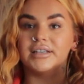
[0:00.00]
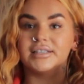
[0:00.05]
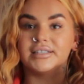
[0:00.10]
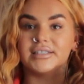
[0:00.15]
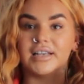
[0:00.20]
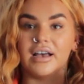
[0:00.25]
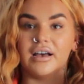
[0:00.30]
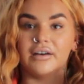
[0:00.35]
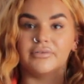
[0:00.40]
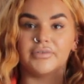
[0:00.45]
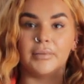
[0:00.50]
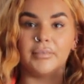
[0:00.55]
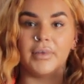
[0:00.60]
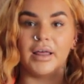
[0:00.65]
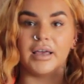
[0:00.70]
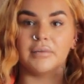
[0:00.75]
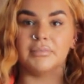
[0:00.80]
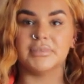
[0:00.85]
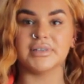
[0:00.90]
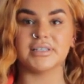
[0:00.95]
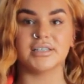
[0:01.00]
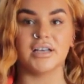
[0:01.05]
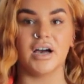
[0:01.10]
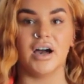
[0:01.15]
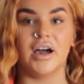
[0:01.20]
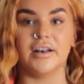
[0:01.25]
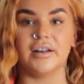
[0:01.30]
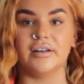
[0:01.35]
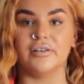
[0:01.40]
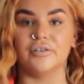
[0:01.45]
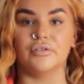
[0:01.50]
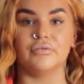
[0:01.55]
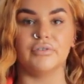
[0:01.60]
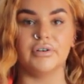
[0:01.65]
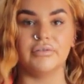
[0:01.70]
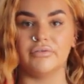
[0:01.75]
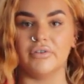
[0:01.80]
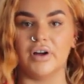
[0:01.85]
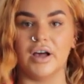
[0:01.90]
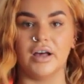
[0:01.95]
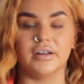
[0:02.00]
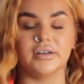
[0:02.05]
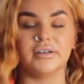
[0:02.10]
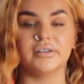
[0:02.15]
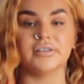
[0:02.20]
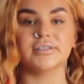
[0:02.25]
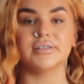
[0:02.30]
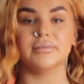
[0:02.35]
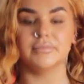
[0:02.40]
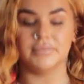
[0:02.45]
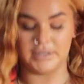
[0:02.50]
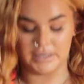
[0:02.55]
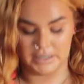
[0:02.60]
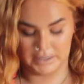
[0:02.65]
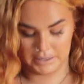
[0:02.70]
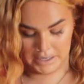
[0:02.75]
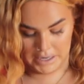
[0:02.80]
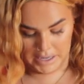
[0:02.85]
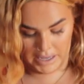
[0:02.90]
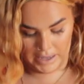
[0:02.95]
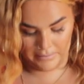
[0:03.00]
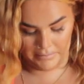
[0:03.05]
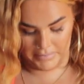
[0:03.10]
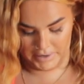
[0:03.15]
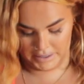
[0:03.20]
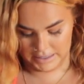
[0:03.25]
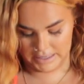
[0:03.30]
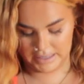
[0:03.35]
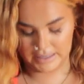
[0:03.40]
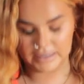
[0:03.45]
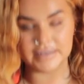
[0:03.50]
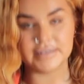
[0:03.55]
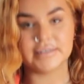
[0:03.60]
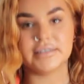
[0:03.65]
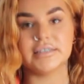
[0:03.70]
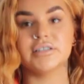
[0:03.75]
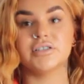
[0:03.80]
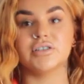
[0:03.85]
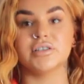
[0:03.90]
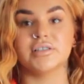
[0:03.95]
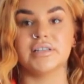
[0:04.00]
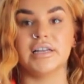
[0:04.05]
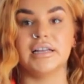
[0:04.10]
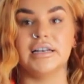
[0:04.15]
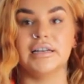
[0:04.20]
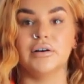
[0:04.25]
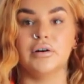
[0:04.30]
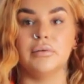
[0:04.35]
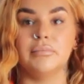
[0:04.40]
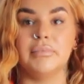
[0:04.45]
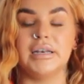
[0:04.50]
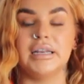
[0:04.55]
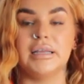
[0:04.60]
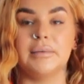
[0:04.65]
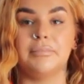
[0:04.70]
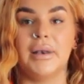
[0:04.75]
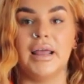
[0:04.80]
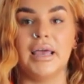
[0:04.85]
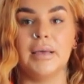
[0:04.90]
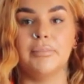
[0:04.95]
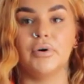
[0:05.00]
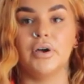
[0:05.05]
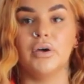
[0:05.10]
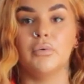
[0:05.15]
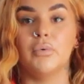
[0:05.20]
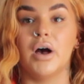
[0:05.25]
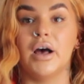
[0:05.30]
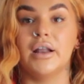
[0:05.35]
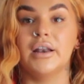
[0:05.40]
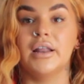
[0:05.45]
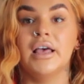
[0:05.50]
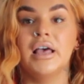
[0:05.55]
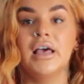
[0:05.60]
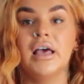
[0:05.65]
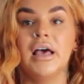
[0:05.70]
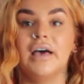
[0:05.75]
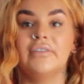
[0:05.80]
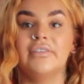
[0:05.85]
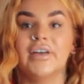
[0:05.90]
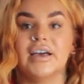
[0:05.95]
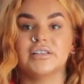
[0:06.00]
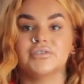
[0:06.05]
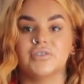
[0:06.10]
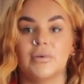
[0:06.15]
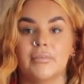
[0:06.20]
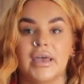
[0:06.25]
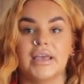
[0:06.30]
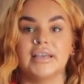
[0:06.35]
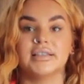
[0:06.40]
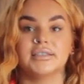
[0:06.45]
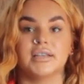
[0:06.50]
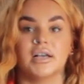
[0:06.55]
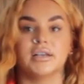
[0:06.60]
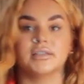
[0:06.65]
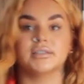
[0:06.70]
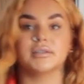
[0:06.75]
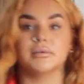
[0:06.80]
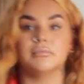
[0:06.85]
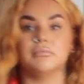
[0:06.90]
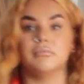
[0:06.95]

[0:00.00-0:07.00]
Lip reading: to say, are from like Misguided or River Island or something. My necklace is just a little mini Playboy one, and that is from ASOS